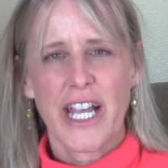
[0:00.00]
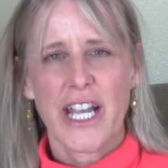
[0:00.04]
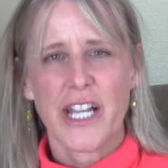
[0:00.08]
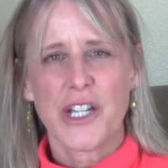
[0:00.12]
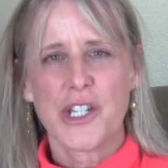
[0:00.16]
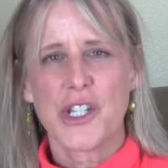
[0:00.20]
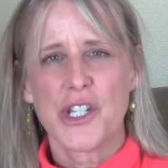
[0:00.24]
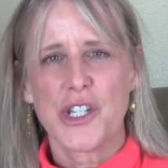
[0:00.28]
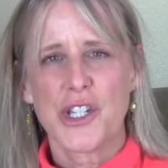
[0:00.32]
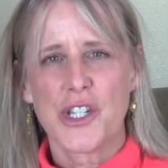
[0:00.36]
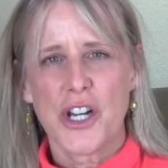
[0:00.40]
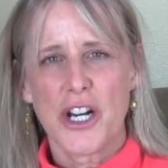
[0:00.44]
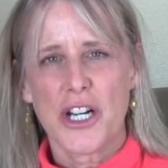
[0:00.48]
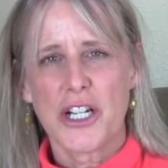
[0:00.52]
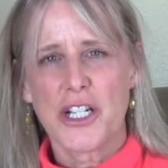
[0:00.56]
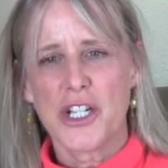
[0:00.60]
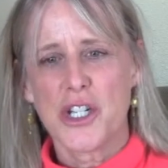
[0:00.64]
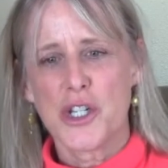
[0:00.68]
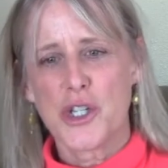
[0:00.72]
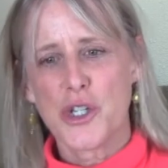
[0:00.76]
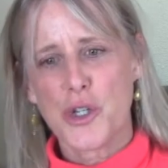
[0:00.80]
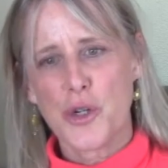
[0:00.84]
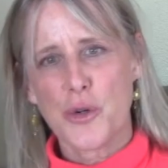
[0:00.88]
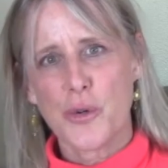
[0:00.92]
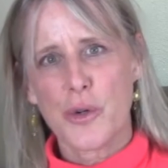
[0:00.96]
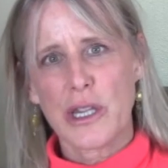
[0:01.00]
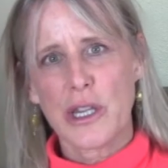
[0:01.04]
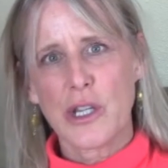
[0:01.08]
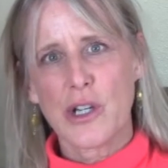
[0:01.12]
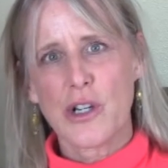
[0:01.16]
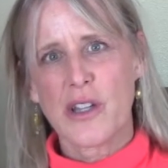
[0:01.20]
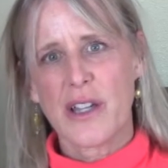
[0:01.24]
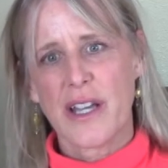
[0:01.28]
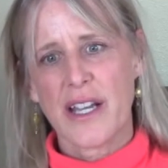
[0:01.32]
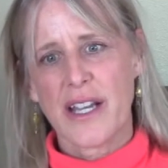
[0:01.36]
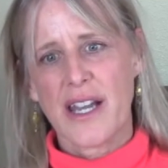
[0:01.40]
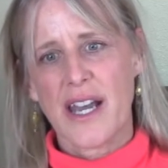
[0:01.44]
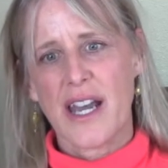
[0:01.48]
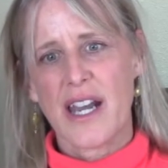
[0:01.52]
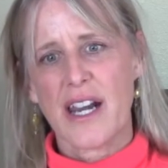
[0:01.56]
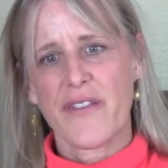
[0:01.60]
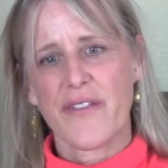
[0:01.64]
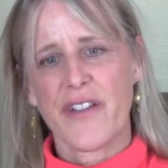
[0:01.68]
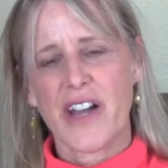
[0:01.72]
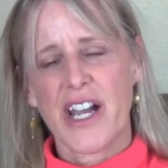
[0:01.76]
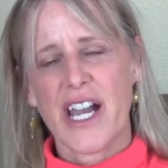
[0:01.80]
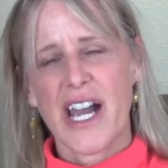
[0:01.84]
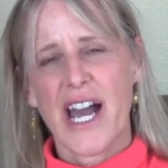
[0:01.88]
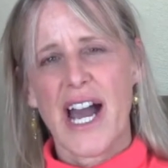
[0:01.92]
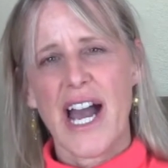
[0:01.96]
And she started to do what looked like kind
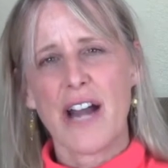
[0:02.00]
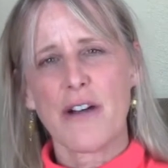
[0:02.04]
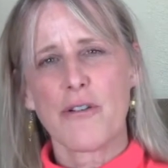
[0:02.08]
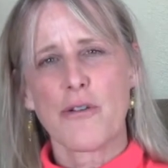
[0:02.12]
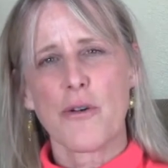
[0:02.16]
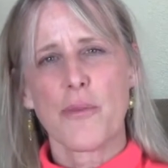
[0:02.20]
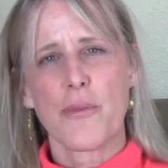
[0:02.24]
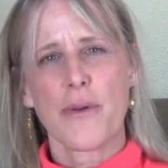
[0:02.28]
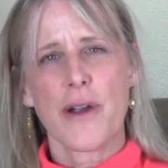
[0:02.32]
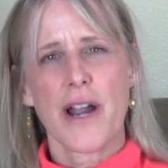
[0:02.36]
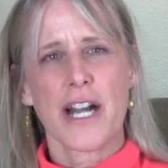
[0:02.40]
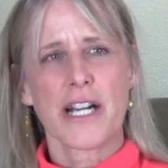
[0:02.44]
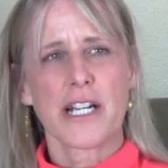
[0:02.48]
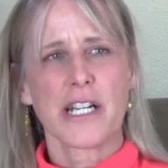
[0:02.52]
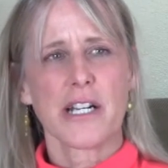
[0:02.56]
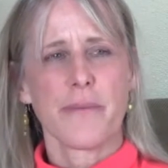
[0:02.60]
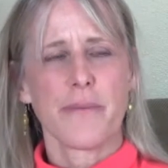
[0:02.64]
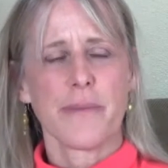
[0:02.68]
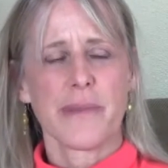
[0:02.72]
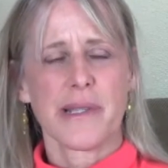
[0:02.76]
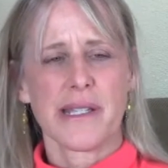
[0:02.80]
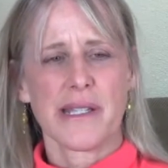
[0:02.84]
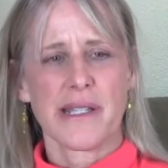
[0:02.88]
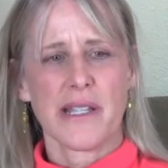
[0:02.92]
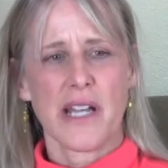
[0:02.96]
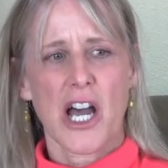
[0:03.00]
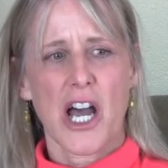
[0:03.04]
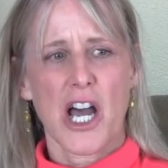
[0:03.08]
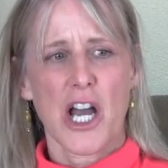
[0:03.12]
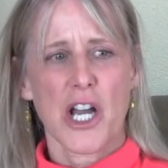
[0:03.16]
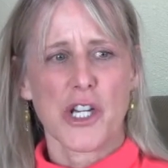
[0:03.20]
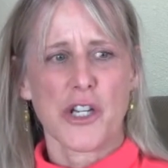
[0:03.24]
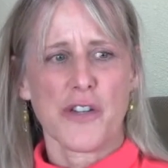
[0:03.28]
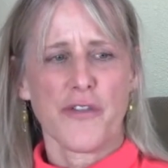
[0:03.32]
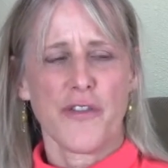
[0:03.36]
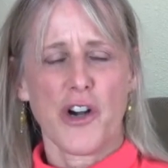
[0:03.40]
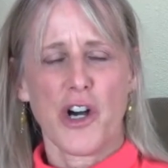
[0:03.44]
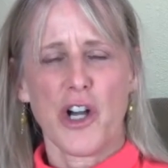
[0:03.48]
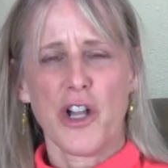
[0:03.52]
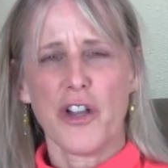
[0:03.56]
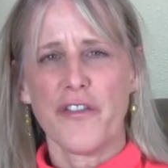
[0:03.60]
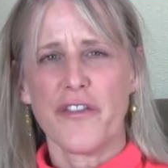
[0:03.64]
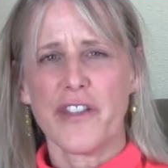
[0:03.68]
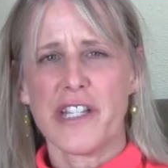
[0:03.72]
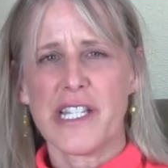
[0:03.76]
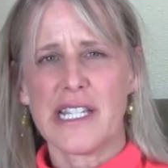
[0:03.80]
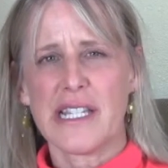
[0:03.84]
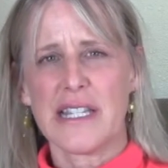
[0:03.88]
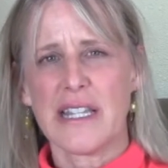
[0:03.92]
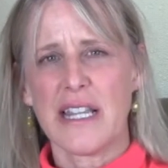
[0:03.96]
of a chiropractic massage of all
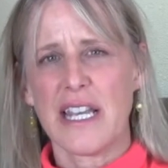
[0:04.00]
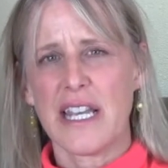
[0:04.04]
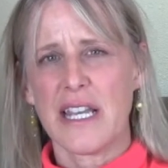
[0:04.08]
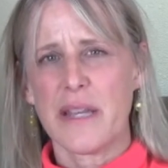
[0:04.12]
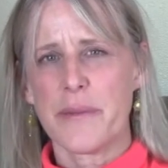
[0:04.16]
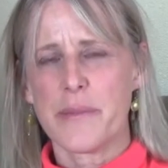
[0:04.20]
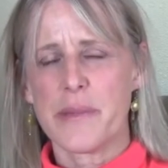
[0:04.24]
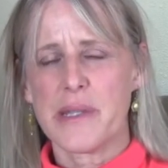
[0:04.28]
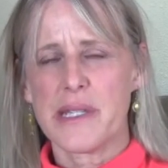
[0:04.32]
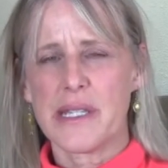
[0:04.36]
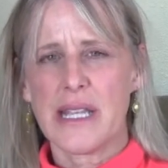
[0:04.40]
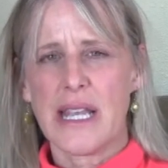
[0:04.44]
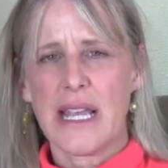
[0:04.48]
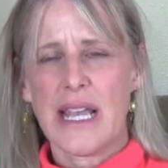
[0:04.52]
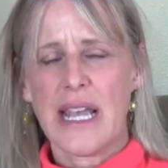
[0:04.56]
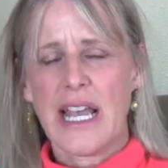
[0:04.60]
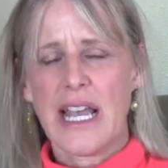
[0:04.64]
of his limbs